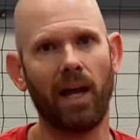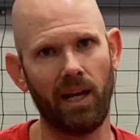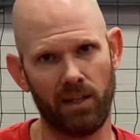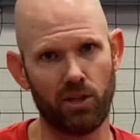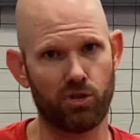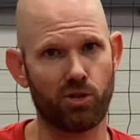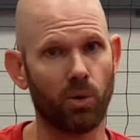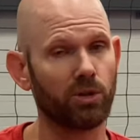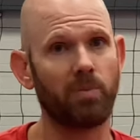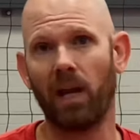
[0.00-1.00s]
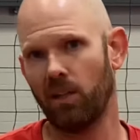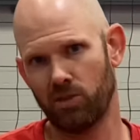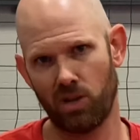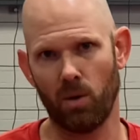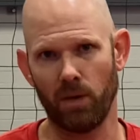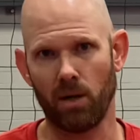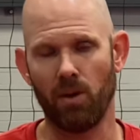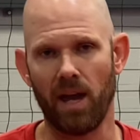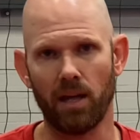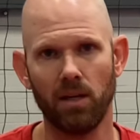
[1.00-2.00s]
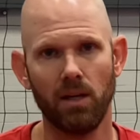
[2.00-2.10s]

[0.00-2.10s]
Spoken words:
and their shoulder pain is going away.